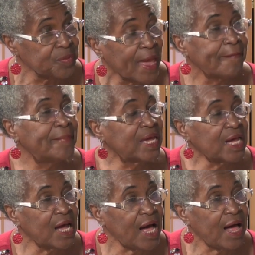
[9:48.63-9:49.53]

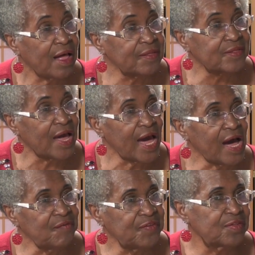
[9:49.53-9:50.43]
because
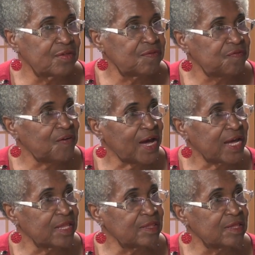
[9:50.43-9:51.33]
after the
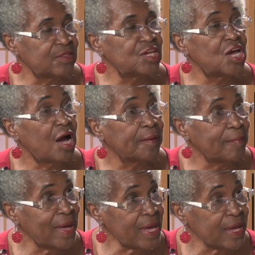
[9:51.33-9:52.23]
fight, the young
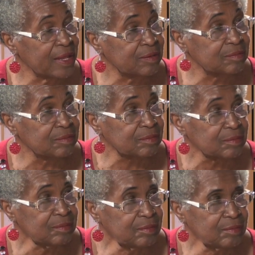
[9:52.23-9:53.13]
man
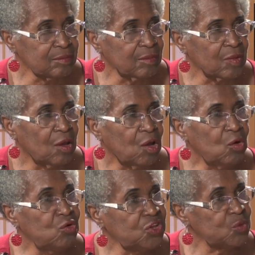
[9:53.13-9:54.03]

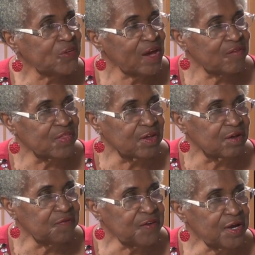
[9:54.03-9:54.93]
who she was having the
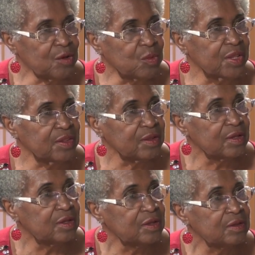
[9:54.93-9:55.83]
affair with
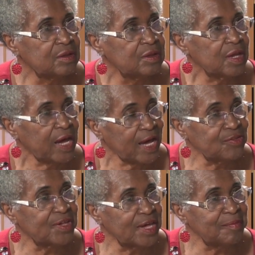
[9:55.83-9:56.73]
had
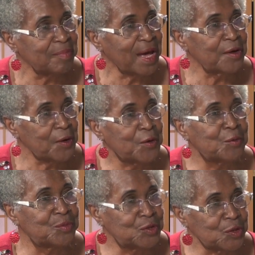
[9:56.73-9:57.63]
to get back
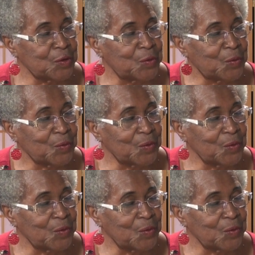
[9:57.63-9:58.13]
home to